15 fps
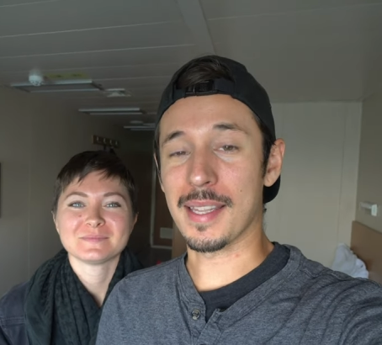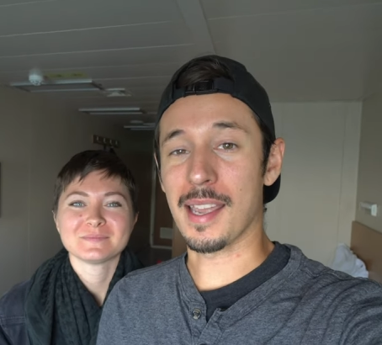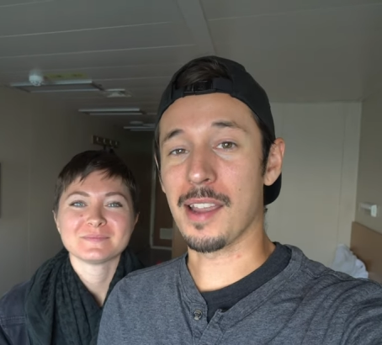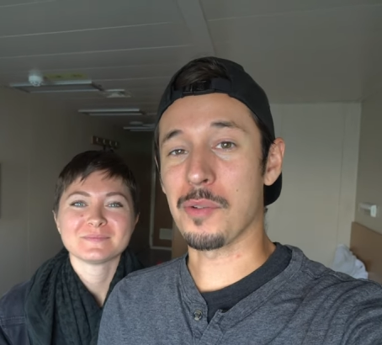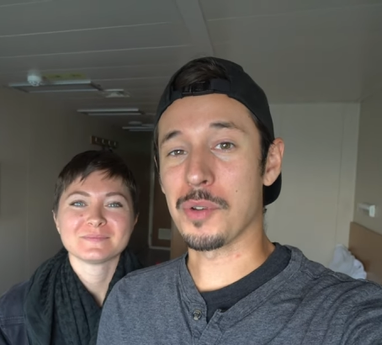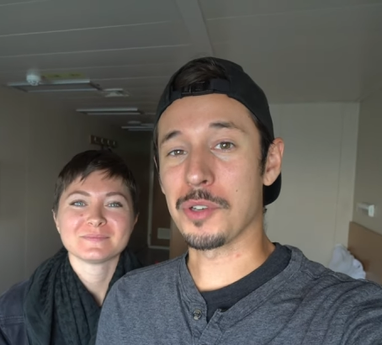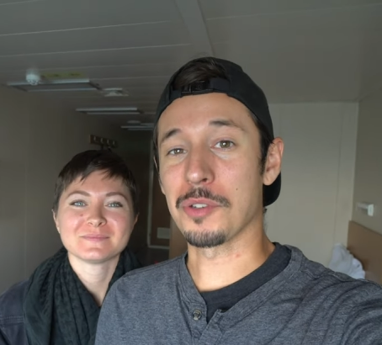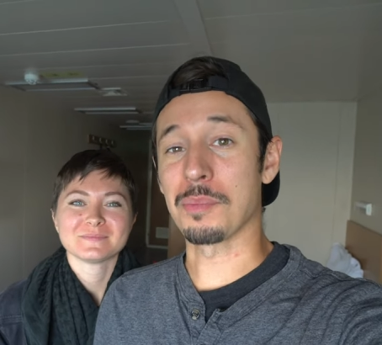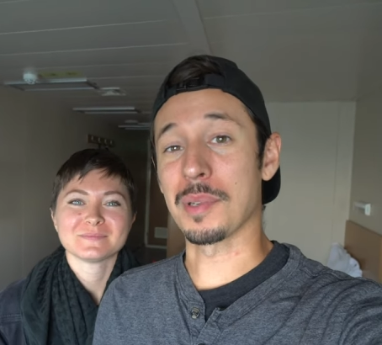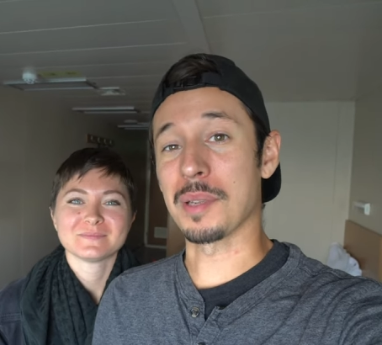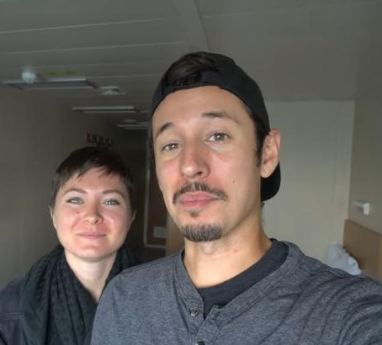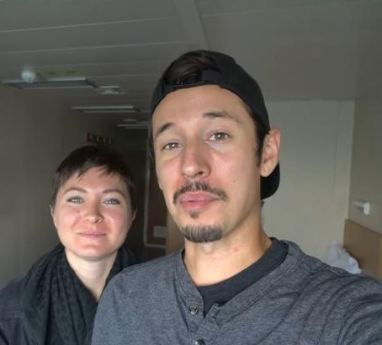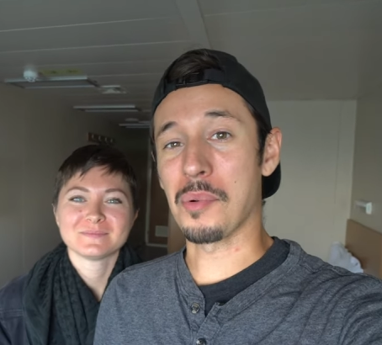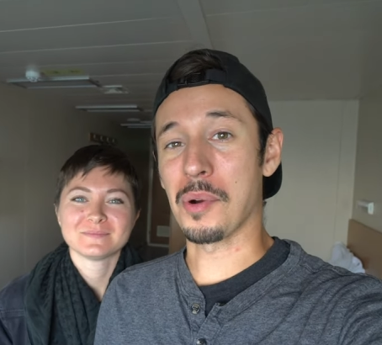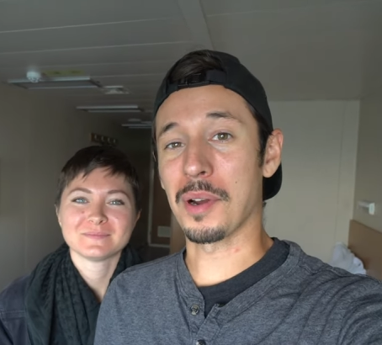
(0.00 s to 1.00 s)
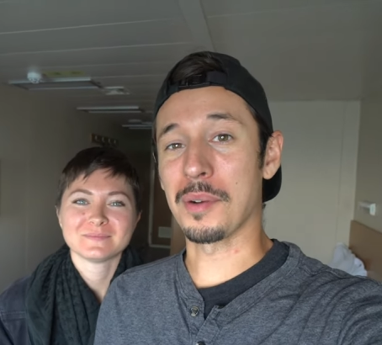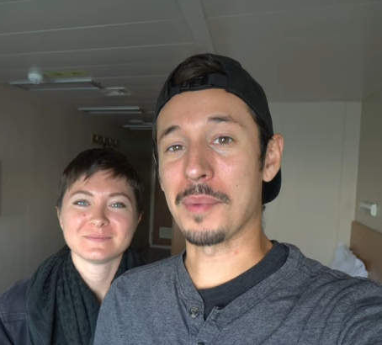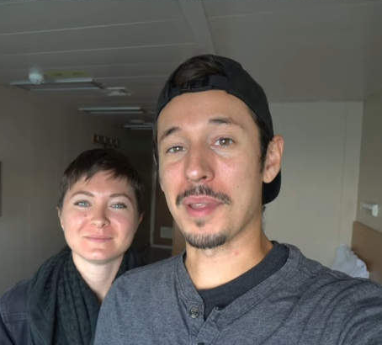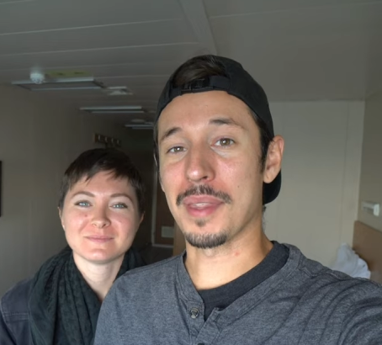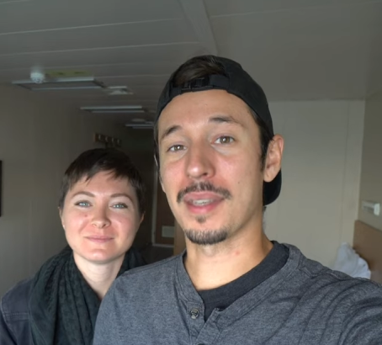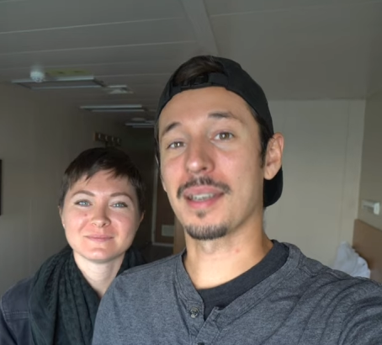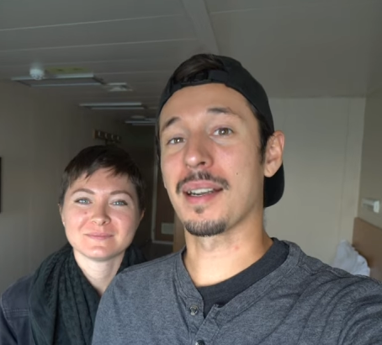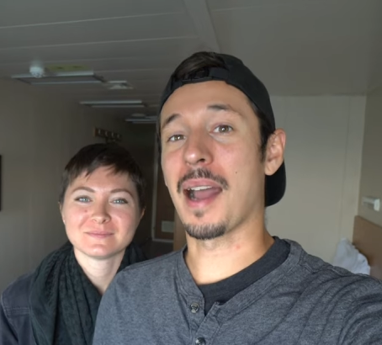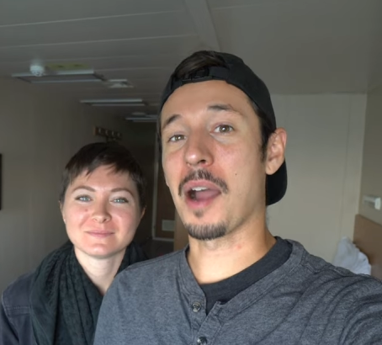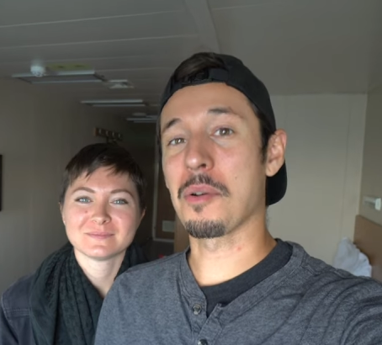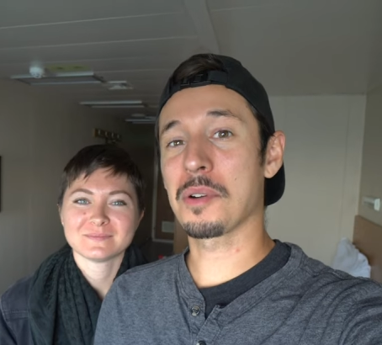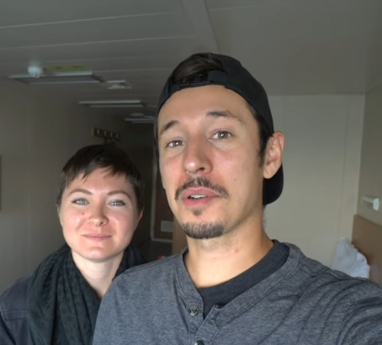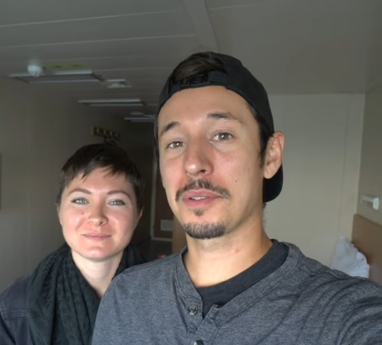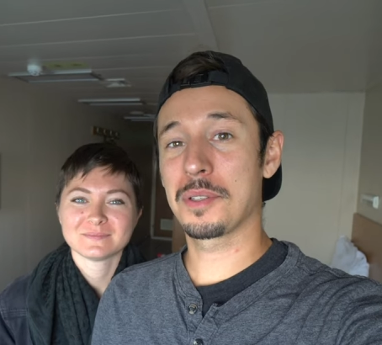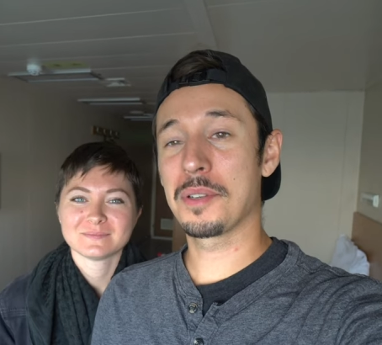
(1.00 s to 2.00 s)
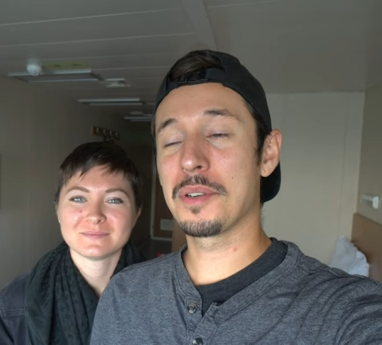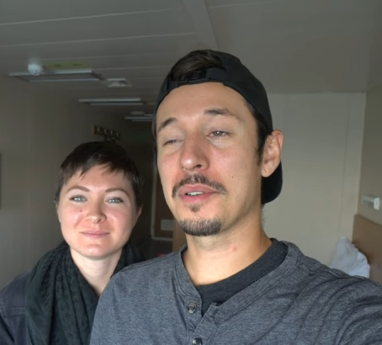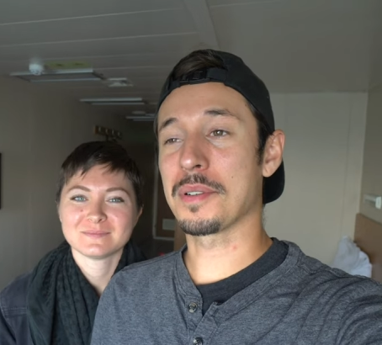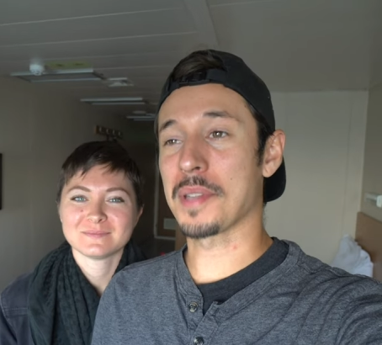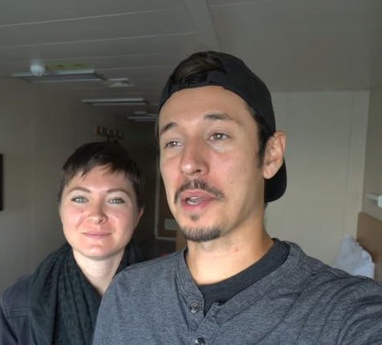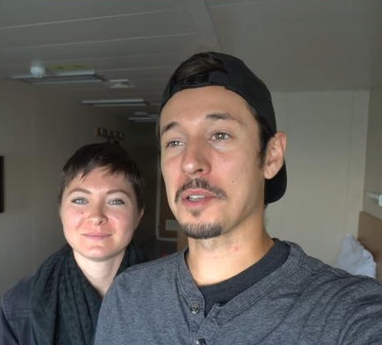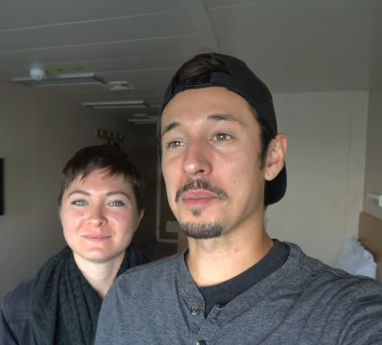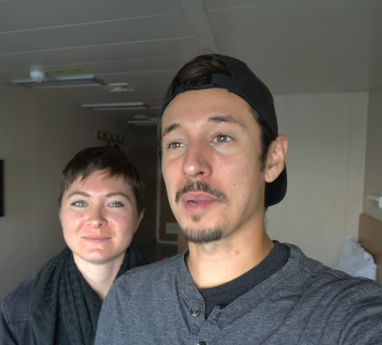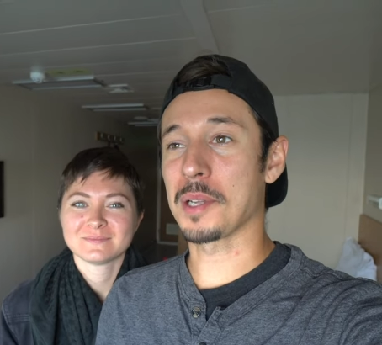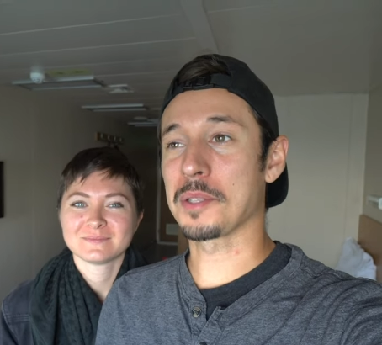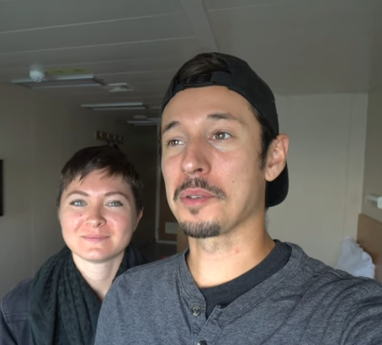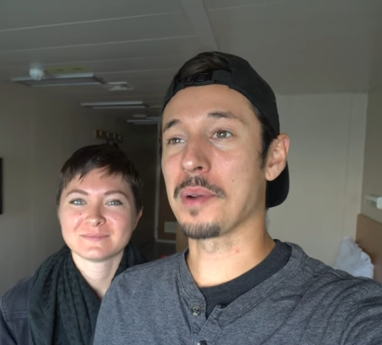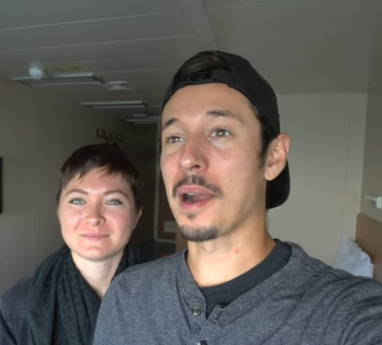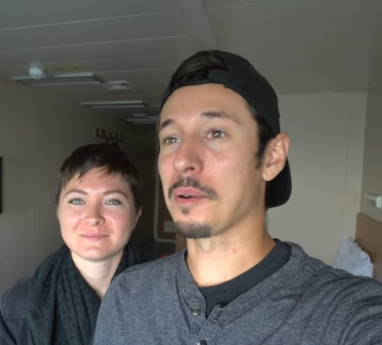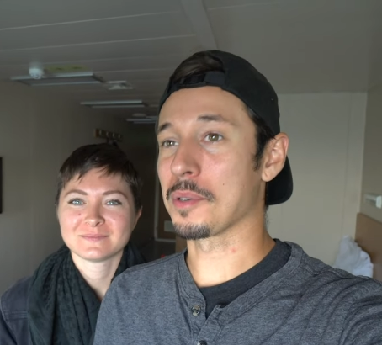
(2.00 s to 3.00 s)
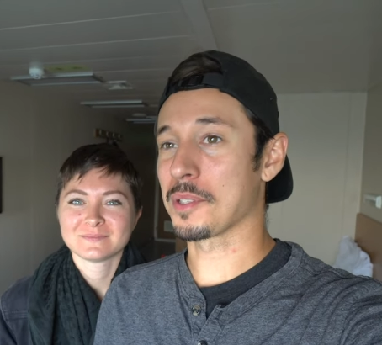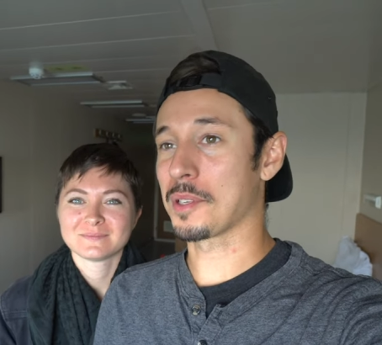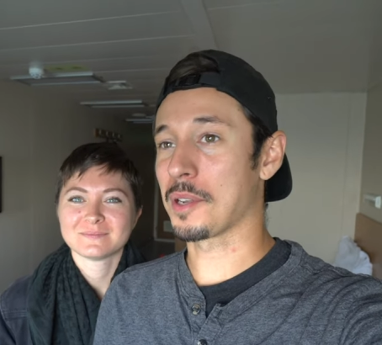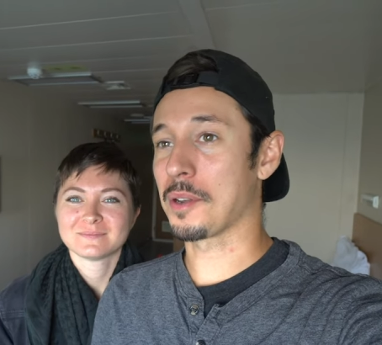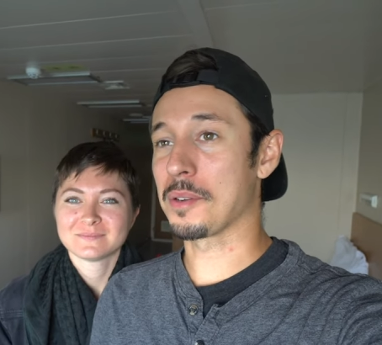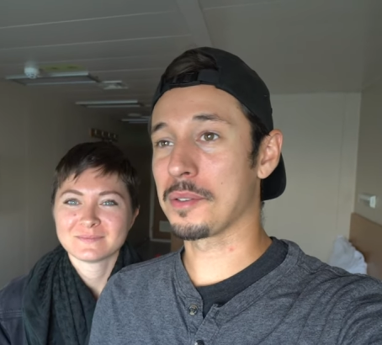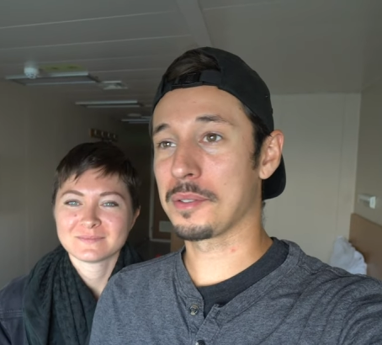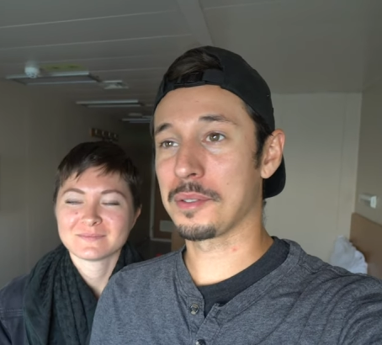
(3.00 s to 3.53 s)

Speaker 1: that we should be in port within an hour or two, and that was about two hours ago.